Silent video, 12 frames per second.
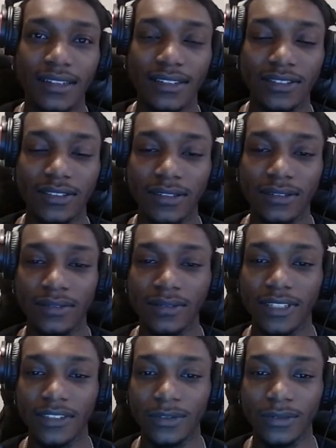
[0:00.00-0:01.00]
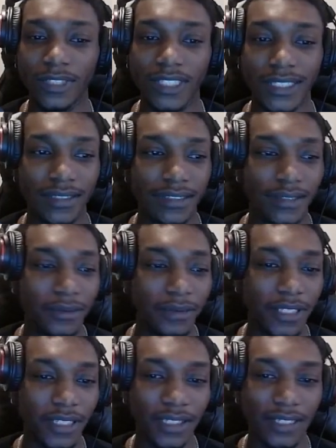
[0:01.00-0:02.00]
So that's great. Let's see if we
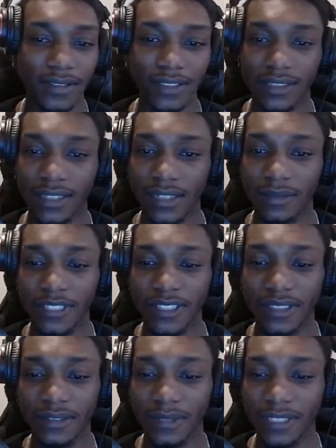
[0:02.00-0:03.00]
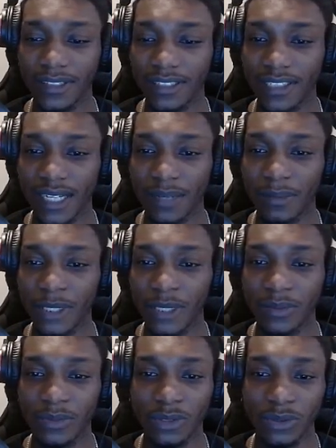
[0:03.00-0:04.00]
can get up the shop. This is when the shop
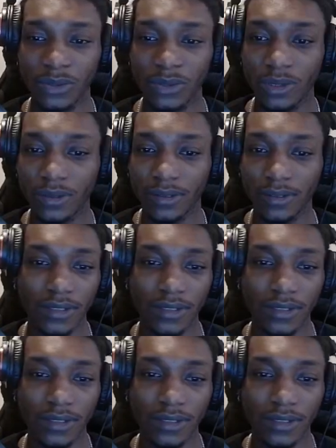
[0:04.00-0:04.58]
becomes crucial.